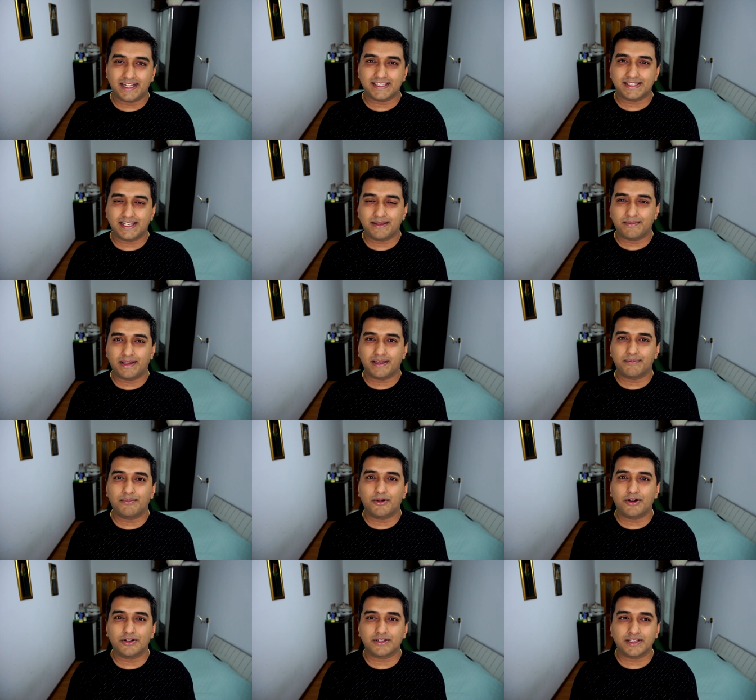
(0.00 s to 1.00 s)
Last time I
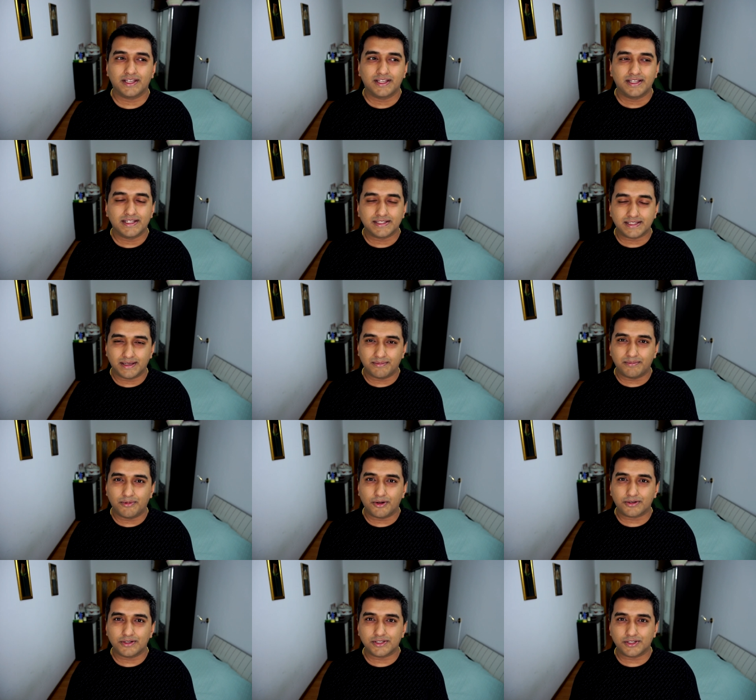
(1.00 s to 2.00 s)
bought some
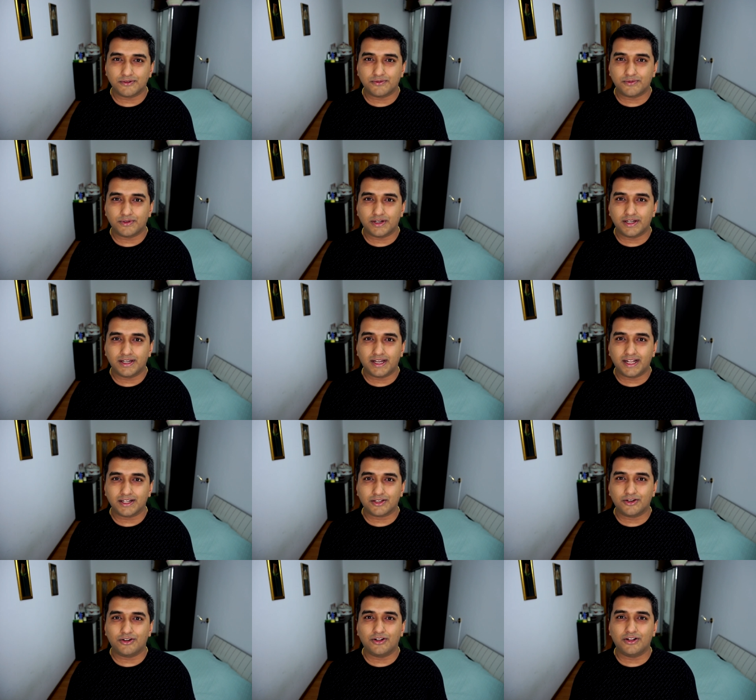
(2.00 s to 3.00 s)
bottles of uh,
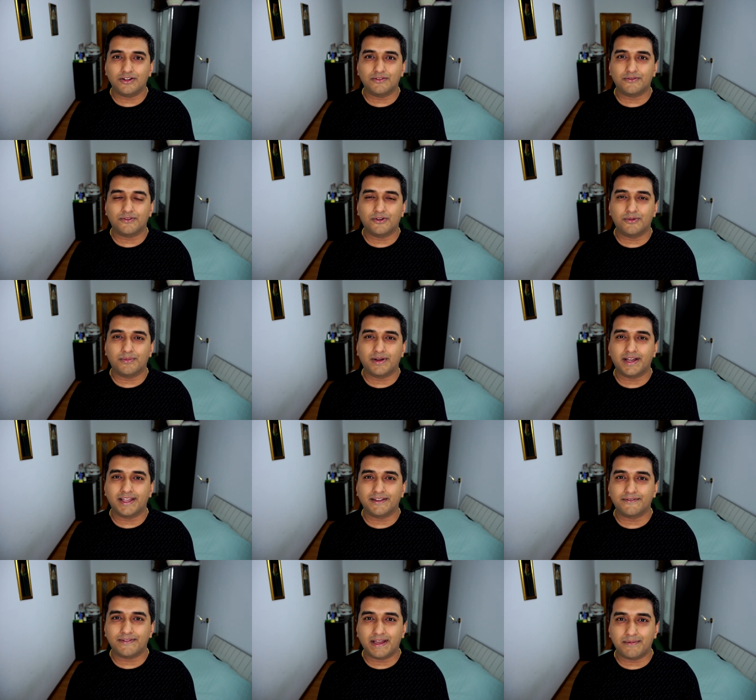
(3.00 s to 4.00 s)
alcohol for
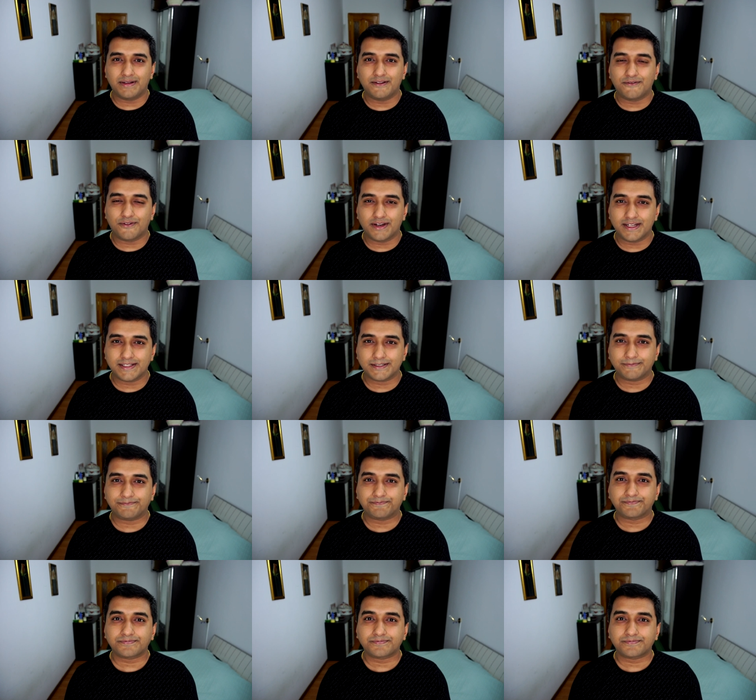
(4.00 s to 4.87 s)
my family friends.